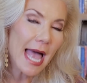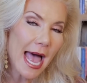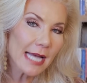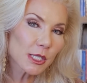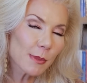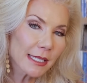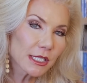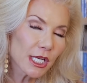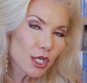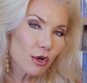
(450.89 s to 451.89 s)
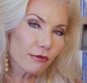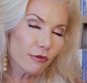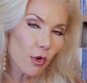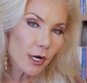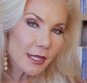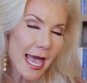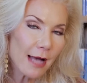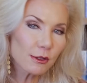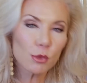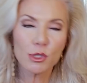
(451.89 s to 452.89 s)
aspecting your fourth
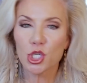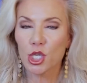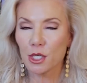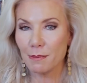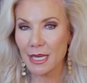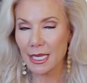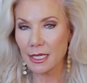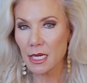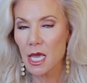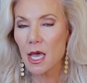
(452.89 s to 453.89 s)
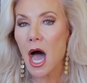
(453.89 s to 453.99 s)
house, which could mean